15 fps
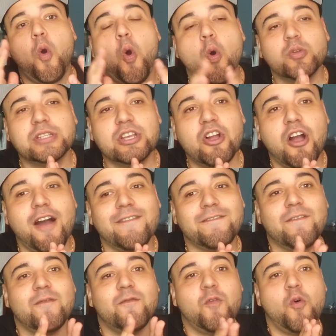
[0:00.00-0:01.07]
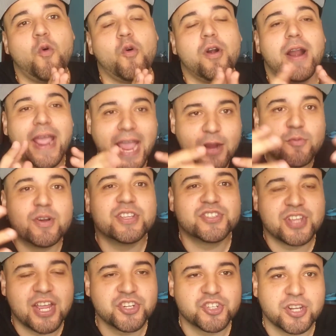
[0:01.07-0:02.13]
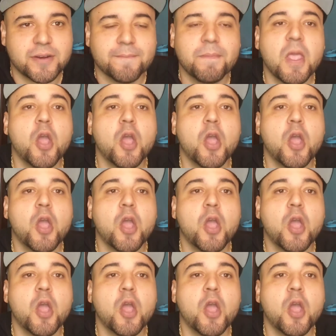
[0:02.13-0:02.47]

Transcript: holding off for a recession.